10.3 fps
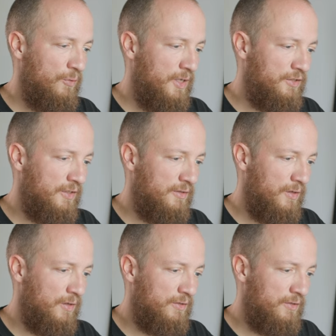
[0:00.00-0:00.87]
which is
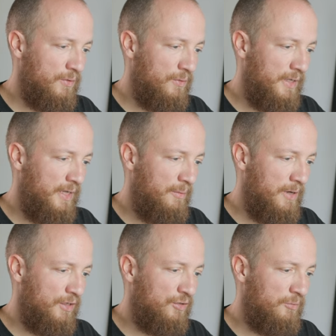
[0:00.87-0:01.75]
also a
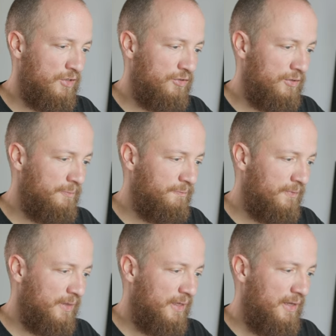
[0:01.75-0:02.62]
micro module,
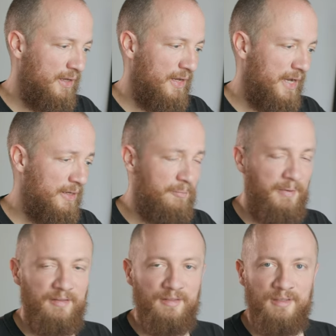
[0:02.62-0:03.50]
and it
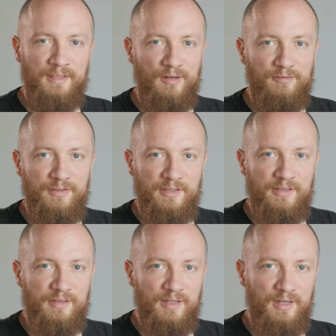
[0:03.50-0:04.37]
basically
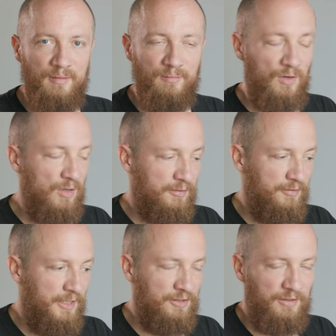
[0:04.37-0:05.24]
offers um, all the
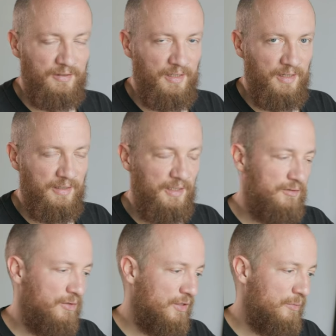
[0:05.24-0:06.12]
features that I
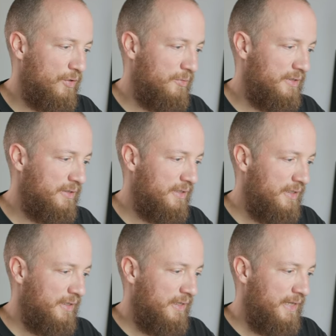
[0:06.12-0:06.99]
need for the moment.
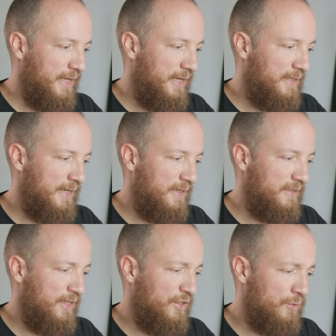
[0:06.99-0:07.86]
It
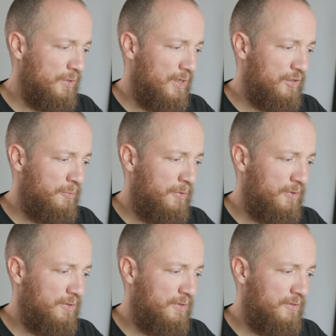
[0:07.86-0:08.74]
has a dual
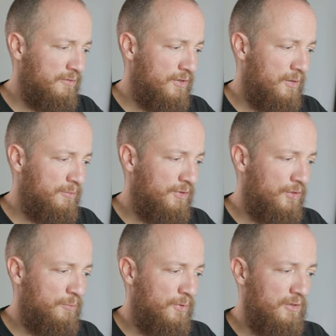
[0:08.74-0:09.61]
output from
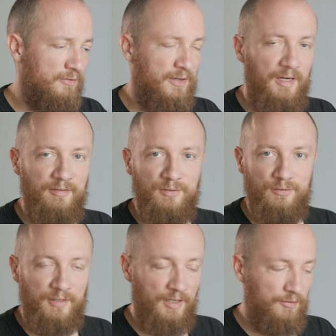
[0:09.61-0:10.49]
0.5
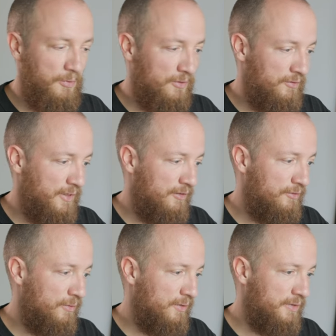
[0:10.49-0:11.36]
to
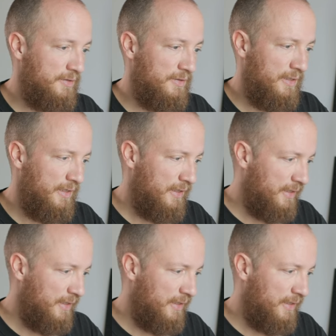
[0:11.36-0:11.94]
5.5 volts